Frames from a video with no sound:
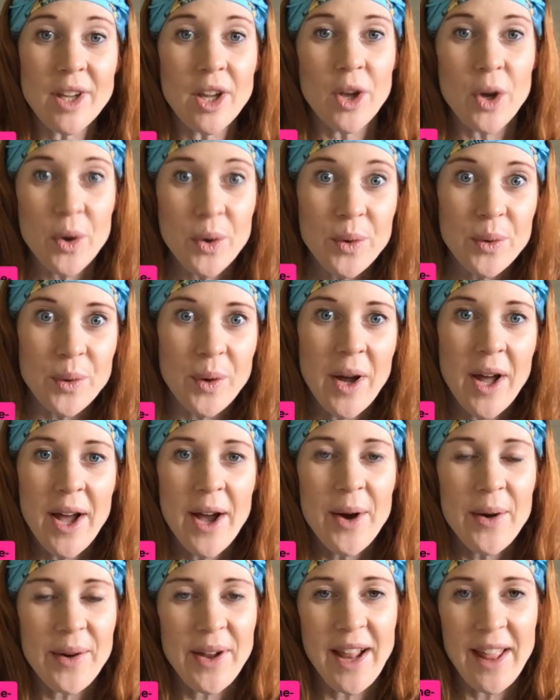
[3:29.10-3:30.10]
Cool.
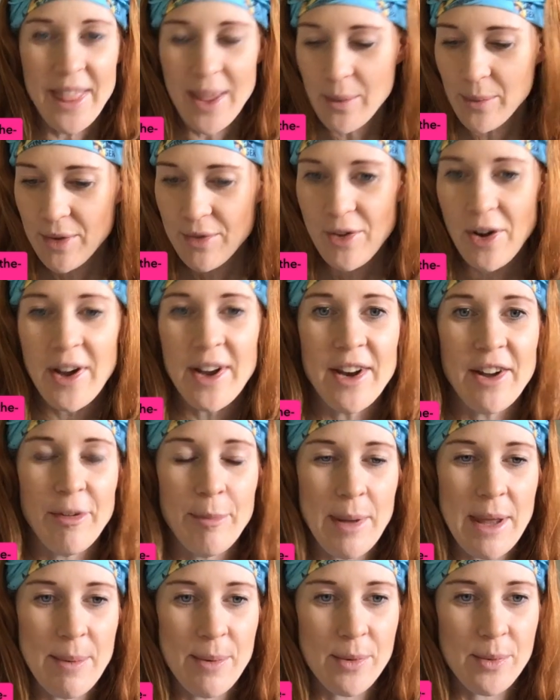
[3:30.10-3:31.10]
Well, I think we've got enough
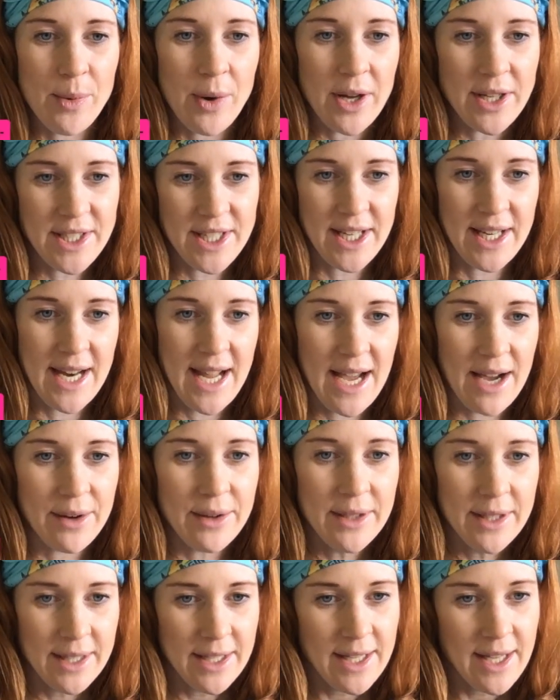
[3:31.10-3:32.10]
people watching
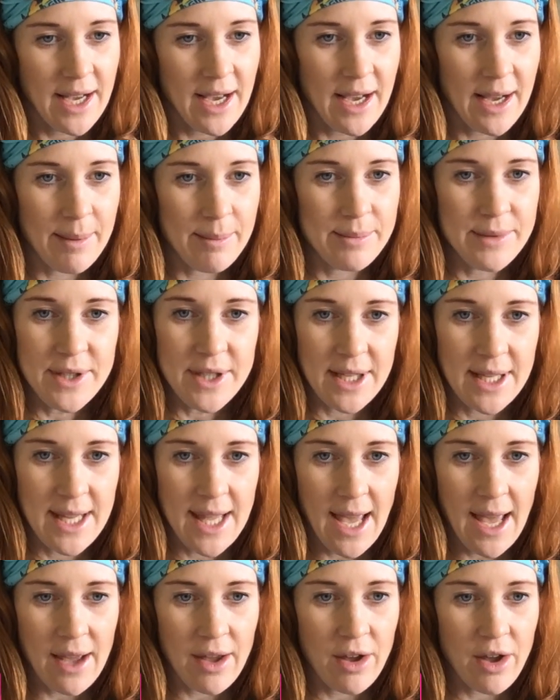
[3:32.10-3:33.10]
now to
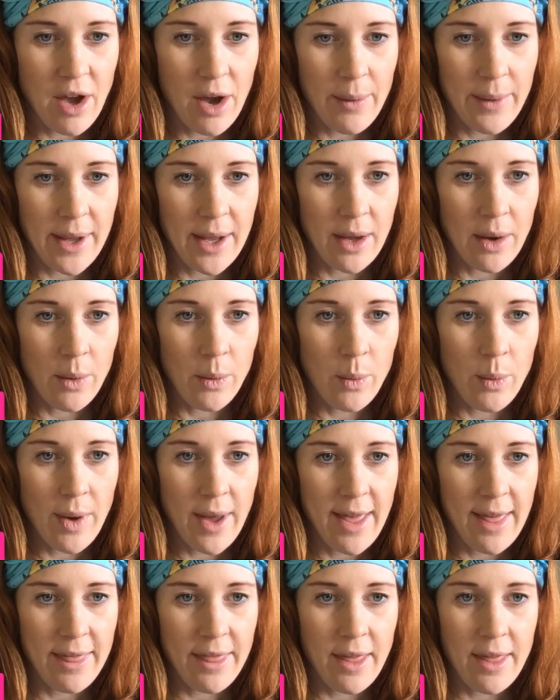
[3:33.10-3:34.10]
get going
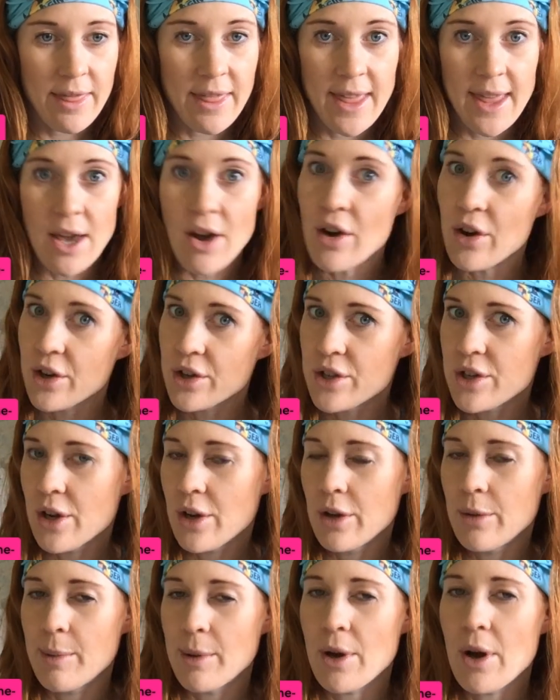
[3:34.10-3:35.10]
with the
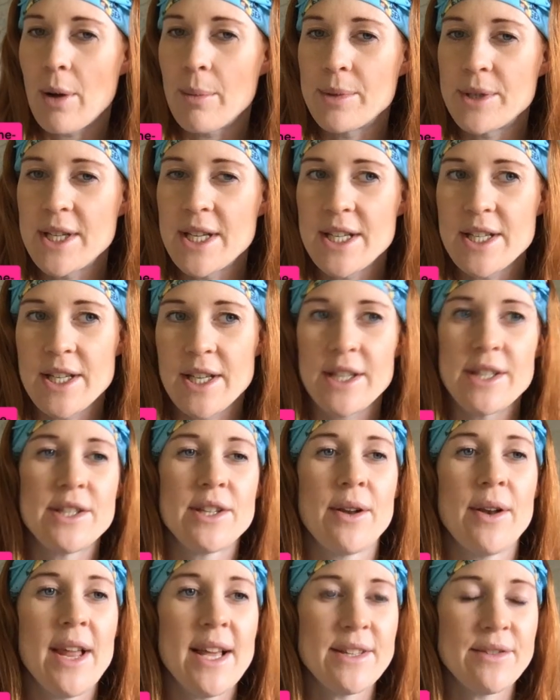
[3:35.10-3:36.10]
October competition.
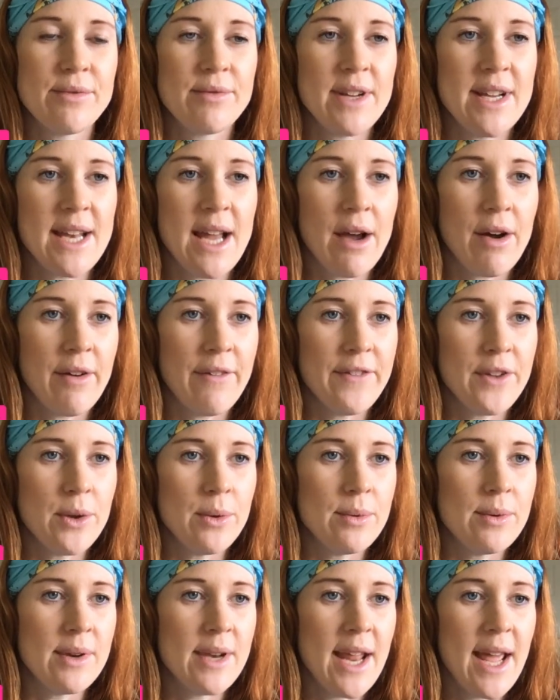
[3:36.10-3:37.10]
So let's read out a
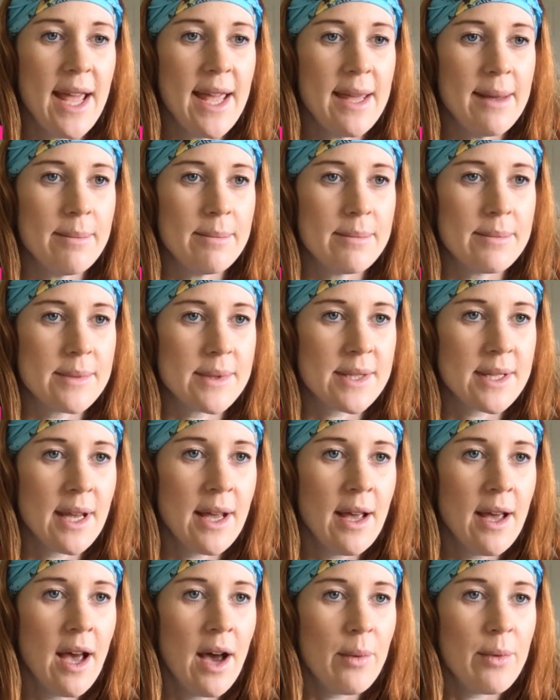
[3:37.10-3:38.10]
few names.
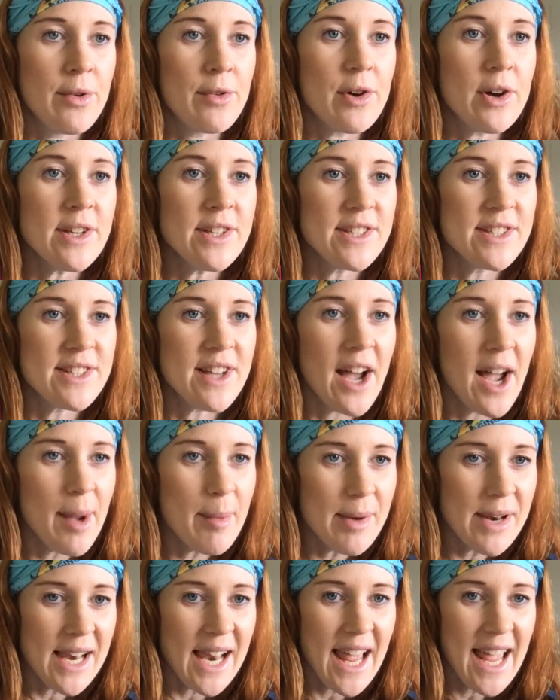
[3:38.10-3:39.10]
We've got
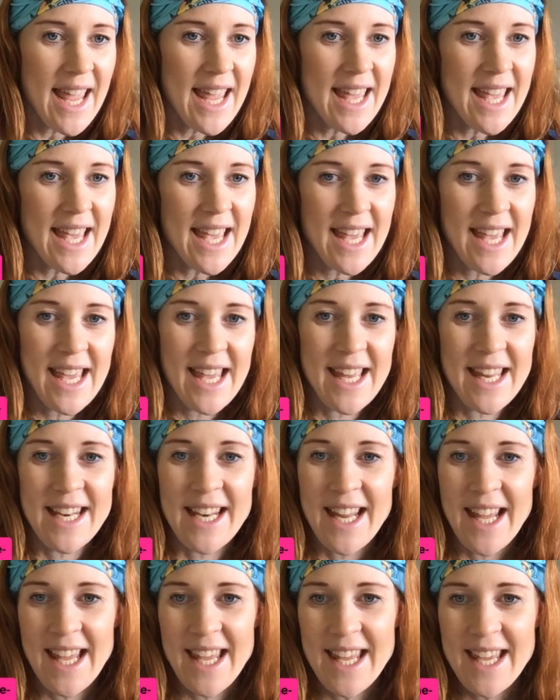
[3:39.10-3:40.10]
Simon
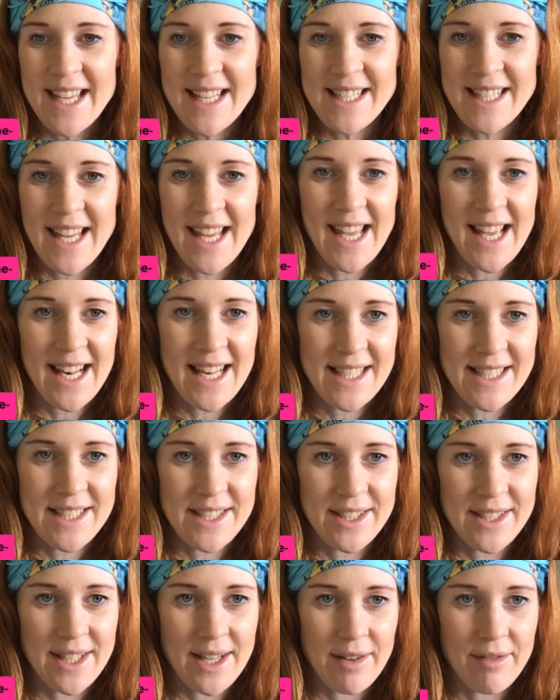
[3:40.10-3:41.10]
Lakin. He is here. Let's
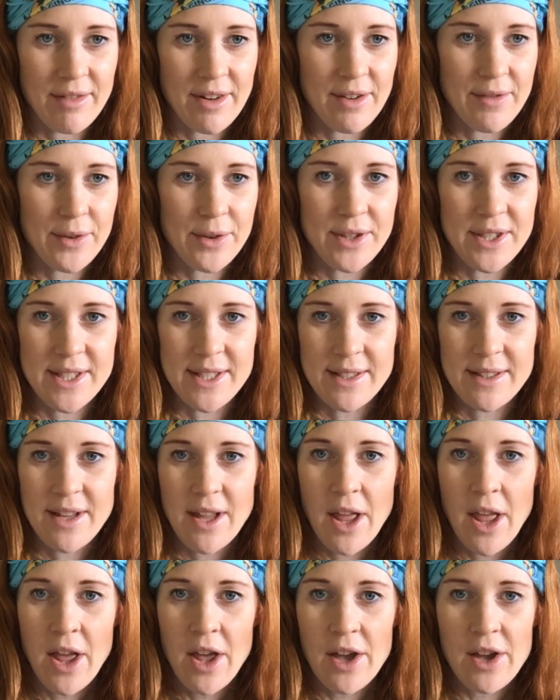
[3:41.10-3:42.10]
just get rid of all this
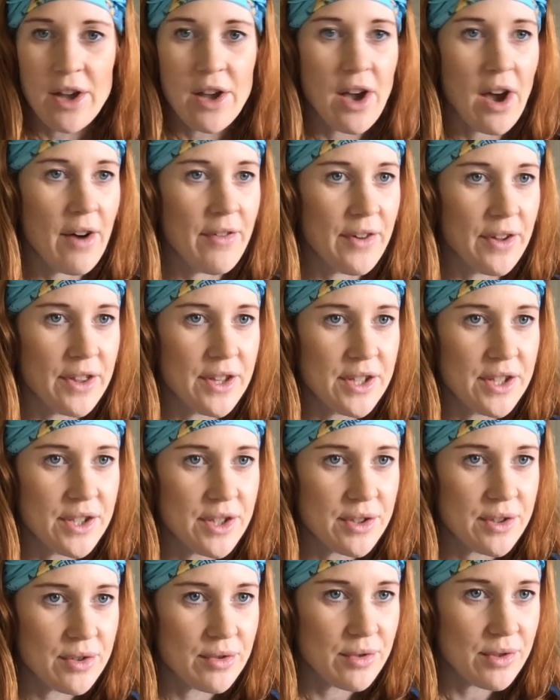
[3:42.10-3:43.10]
guff on the
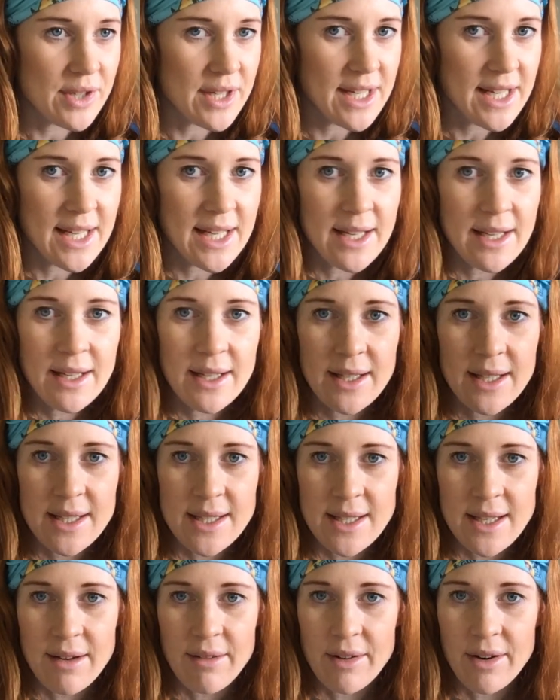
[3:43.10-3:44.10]
screen.
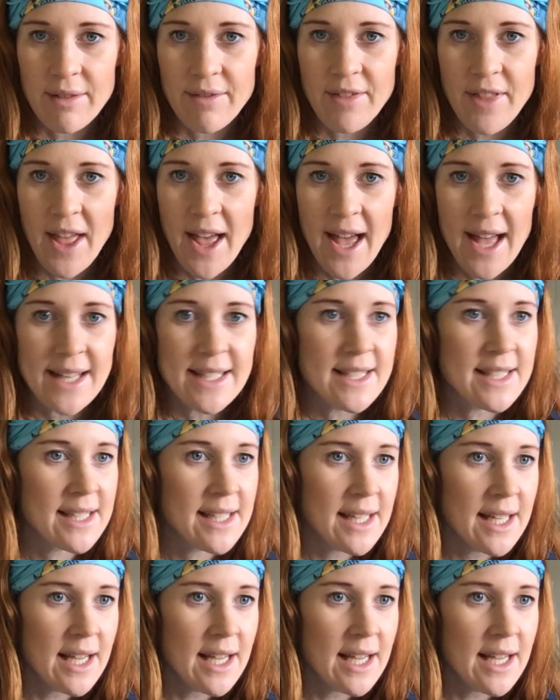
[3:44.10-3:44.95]
Let's get rid of that.